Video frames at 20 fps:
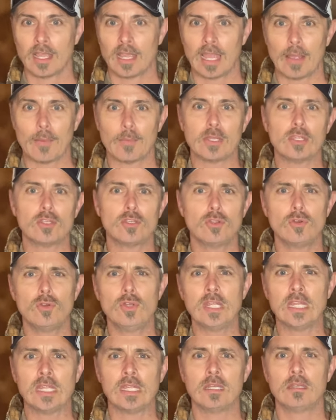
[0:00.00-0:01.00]
And when you do
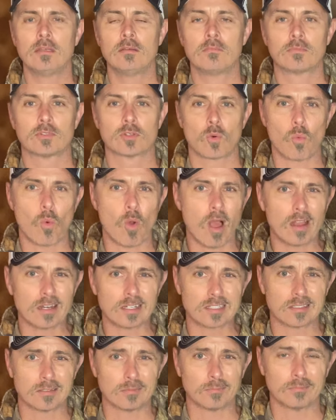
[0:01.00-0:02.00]
need to
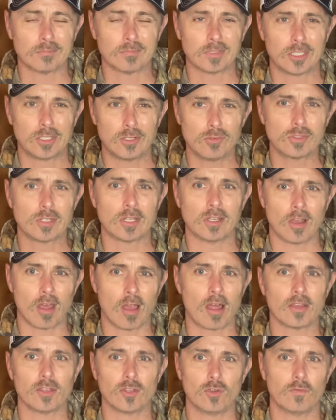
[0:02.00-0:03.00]
wash them, use a
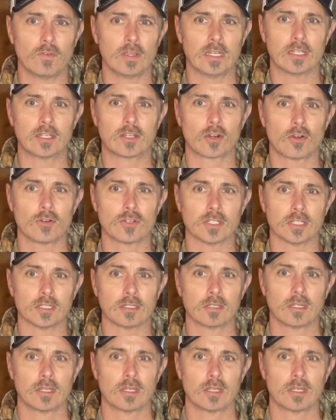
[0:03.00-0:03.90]
non-U V detergent